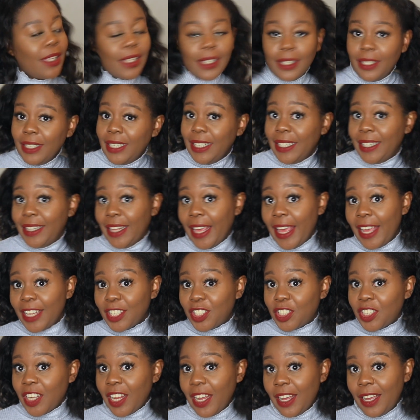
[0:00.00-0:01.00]
Look at that,
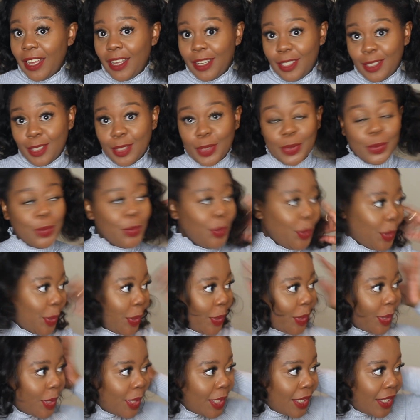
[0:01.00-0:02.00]
child. Ooh,
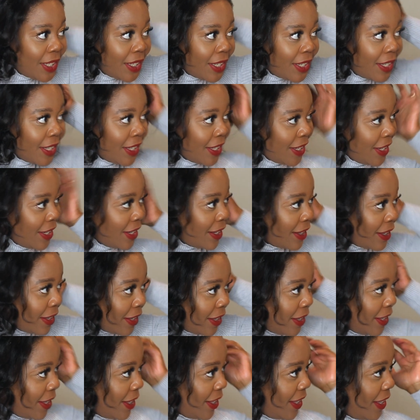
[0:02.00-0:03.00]

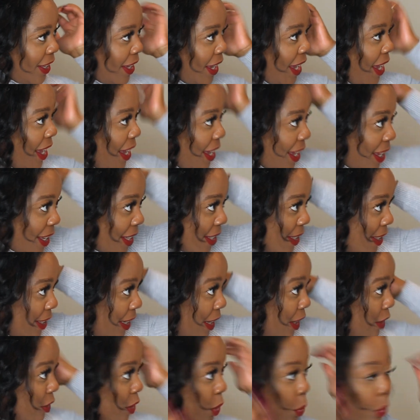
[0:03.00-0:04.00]
yes.
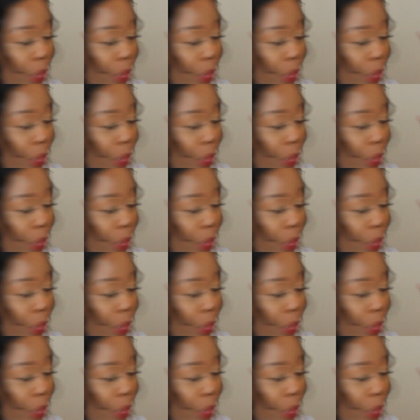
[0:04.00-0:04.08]
And if you